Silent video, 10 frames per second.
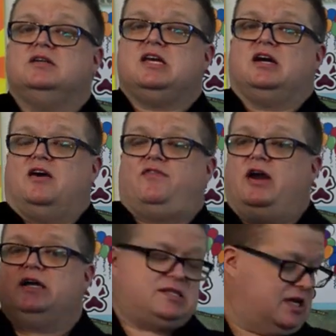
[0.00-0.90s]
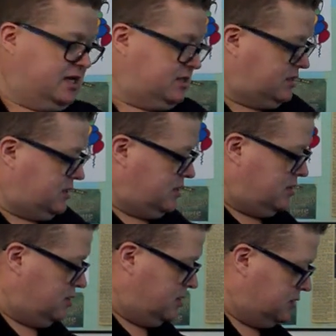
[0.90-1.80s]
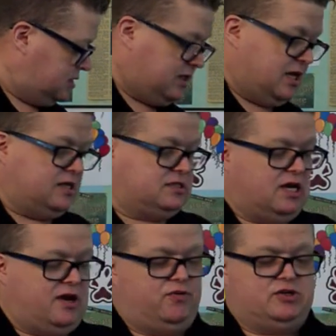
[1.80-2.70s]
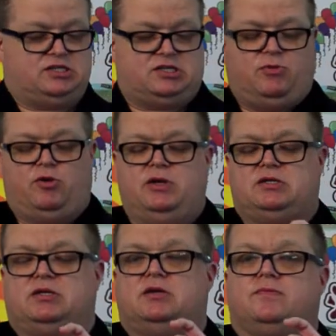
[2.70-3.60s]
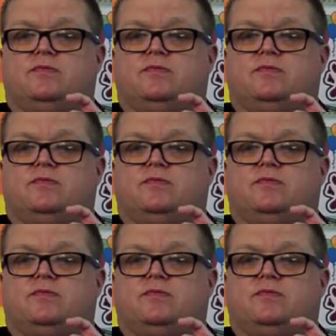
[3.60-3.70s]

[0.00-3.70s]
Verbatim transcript: Take off our excess, set that aside for just a moment.